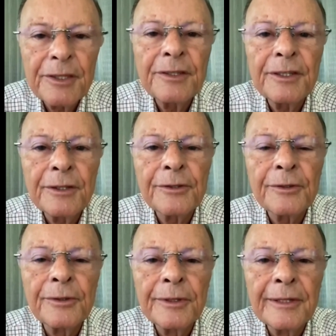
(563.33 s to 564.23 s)
But
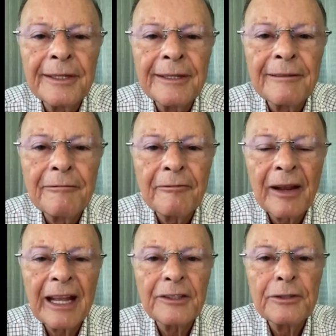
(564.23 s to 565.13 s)
God had said
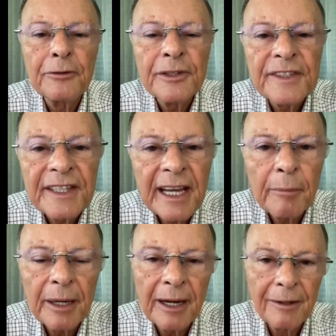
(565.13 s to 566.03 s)

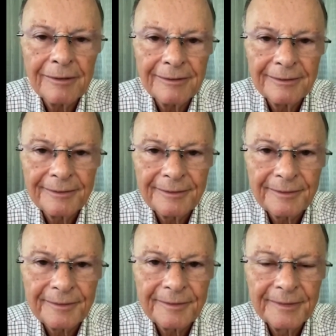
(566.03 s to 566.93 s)
that it was
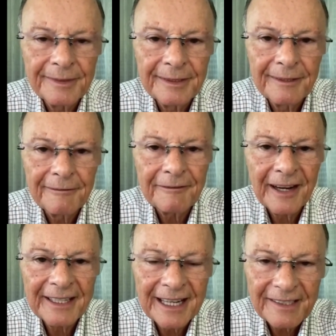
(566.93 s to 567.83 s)
from
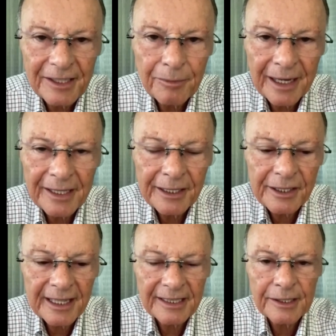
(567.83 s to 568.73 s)
Abraham
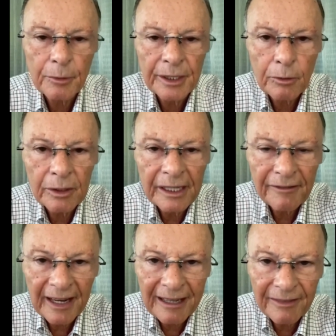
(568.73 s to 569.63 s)
there will be a
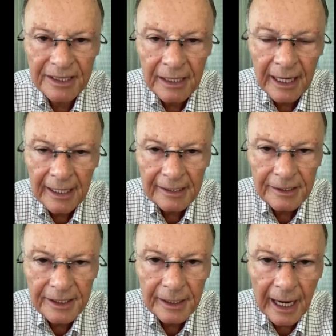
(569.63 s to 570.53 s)
great nation.
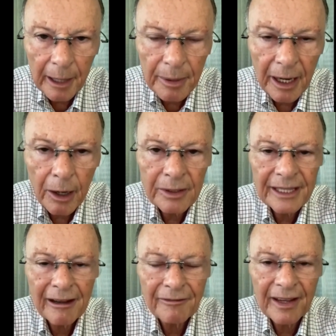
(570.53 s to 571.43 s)
And
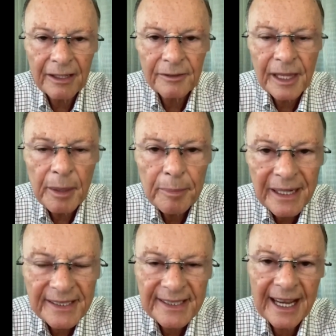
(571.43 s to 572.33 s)
when he was talking
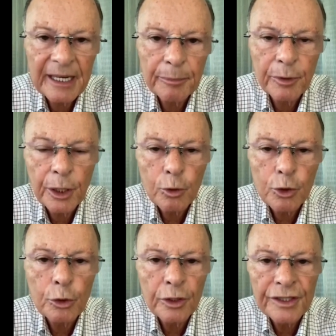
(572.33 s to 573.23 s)
about Abraham, he
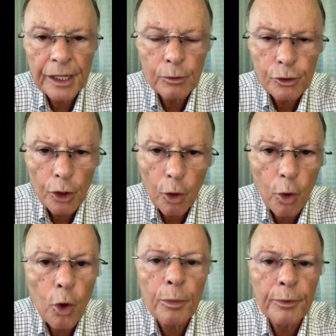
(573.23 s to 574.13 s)
was also
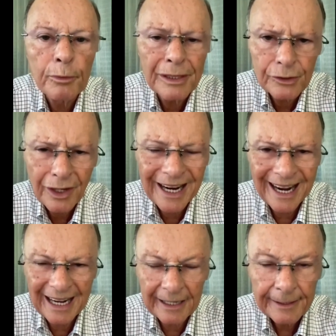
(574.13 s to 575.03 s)
talking to Sarah,
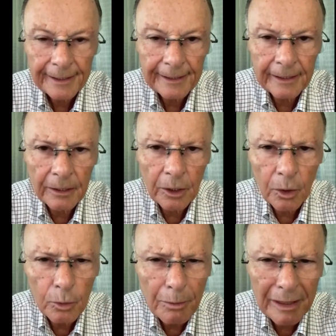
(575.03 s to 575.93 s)
because they were one
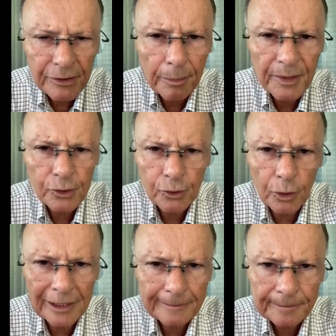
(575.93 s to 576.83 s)
body, one flesh,
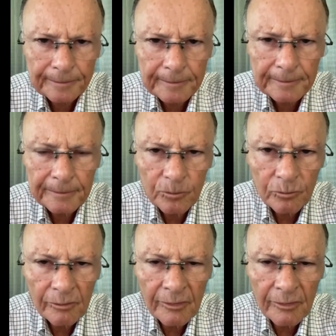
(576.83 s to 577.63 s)
one